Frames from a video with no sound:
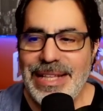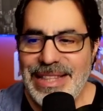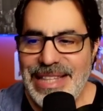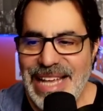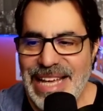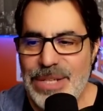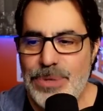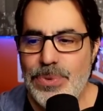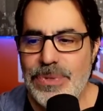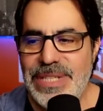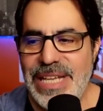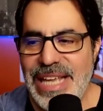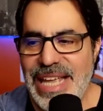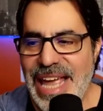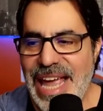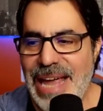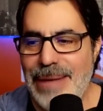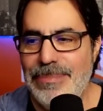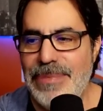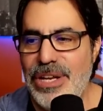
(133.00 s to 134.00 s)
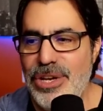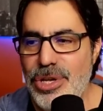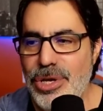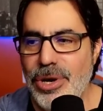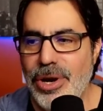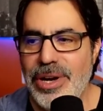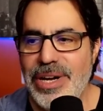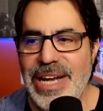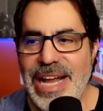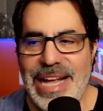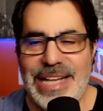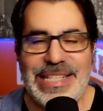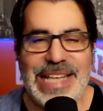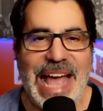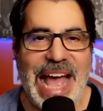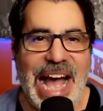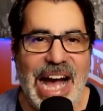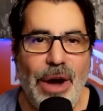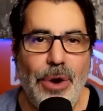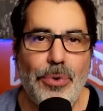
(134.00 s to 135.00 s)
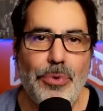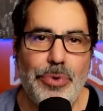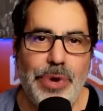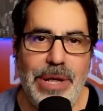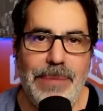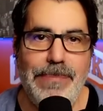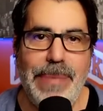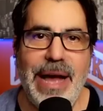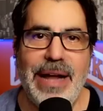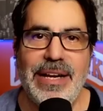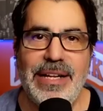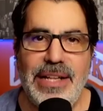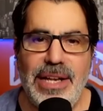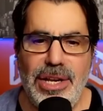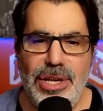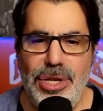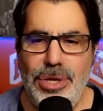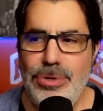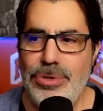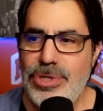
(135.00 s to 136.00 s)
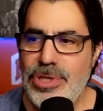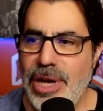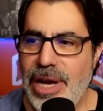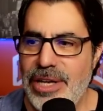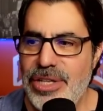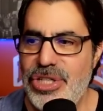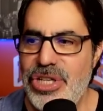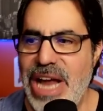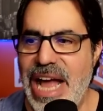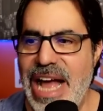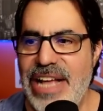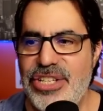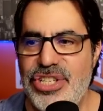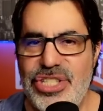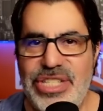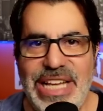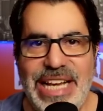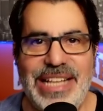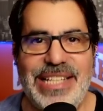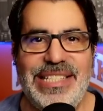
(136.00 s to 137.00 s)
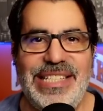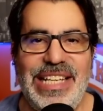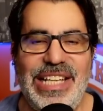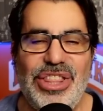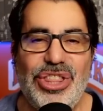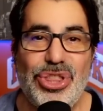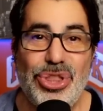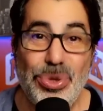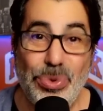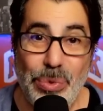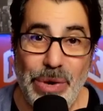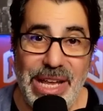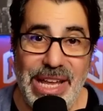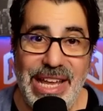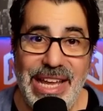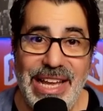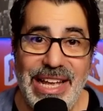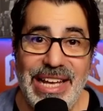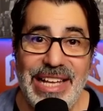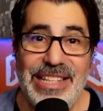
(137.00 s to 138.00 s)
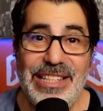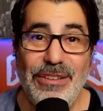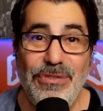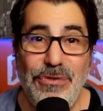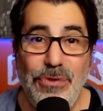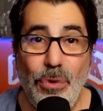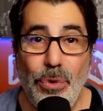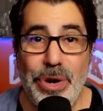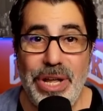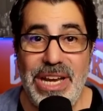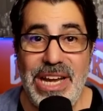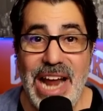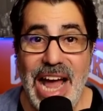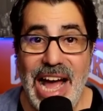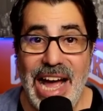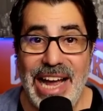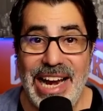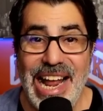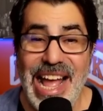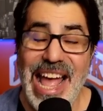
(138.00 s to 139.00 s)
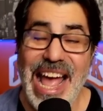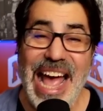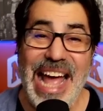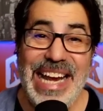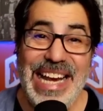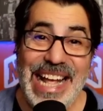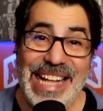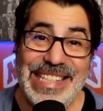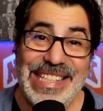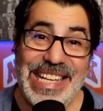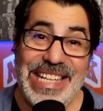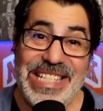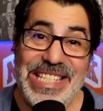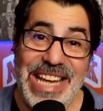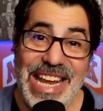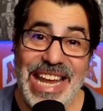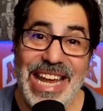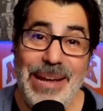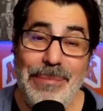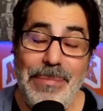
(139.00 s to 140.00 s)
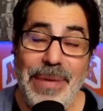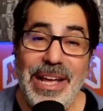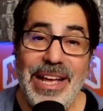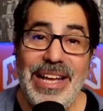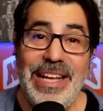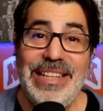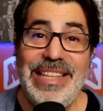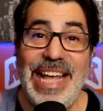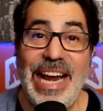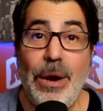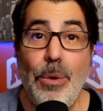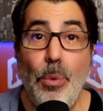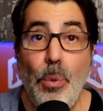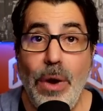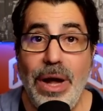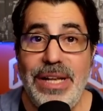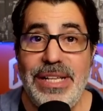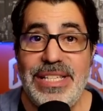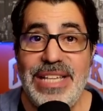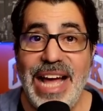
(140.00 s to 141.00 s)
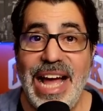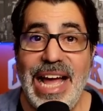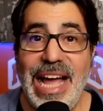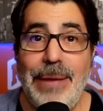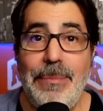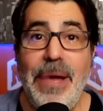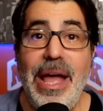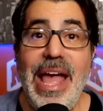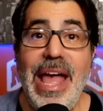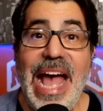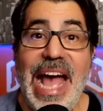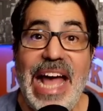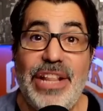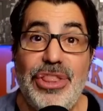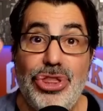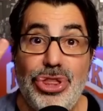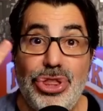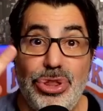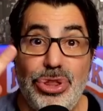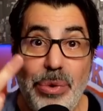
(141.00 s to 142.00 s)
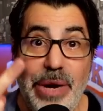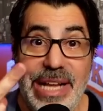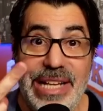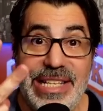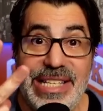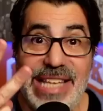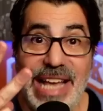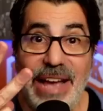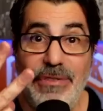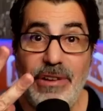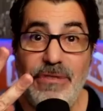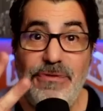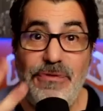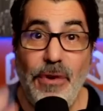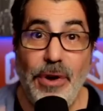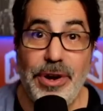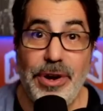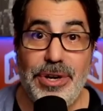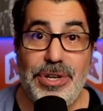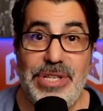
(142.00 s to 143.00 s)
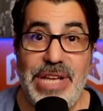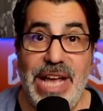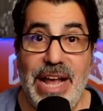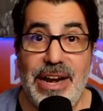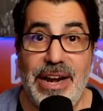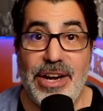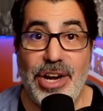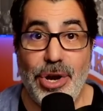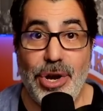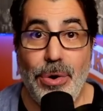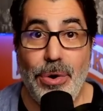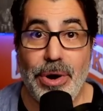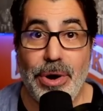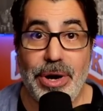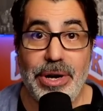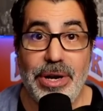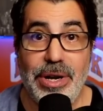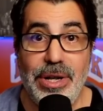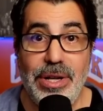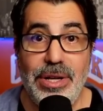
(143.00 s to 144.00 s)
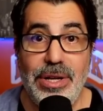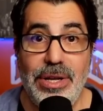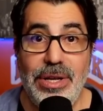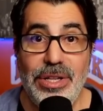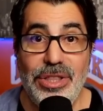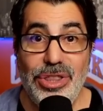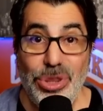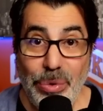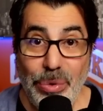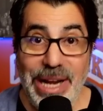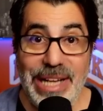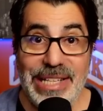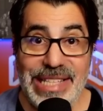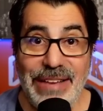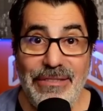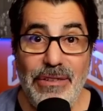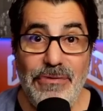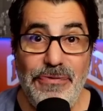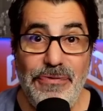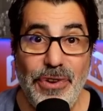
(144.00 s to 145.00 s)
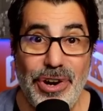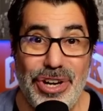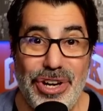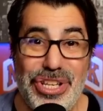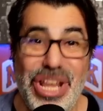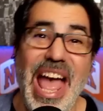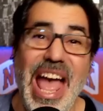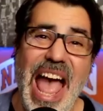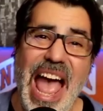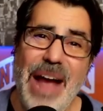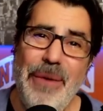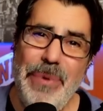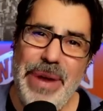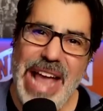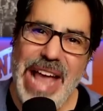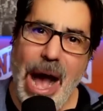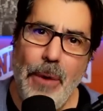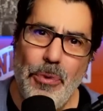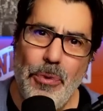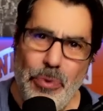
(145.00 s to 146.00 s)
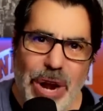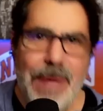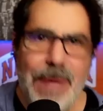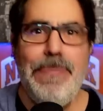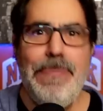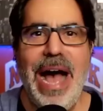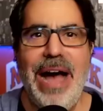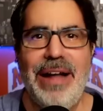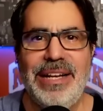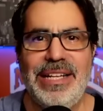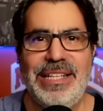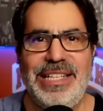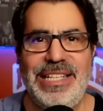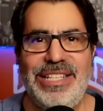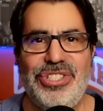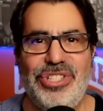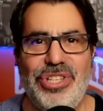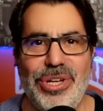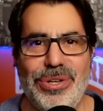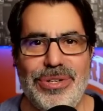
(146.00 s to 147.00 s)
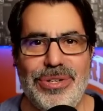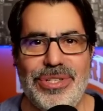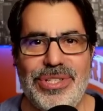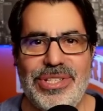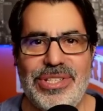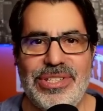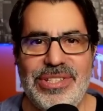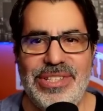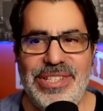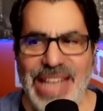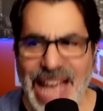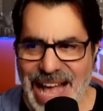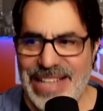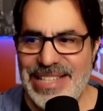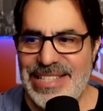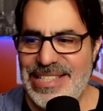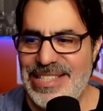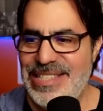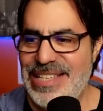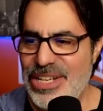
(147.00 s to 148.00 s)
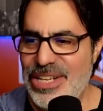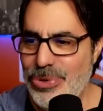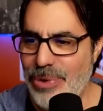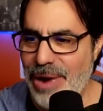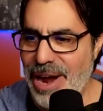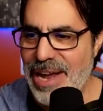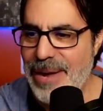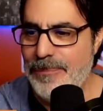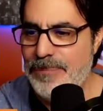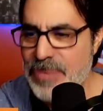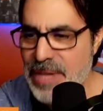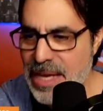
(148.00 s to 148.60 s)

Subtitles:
This was a game. The New York Knicks out-rebounded the Utah Jazz 63-49. And that's a team that at one time had 3 7-footers out on the court. 3 7-footers, and we out-rebounded these dudes. Yes, that's right.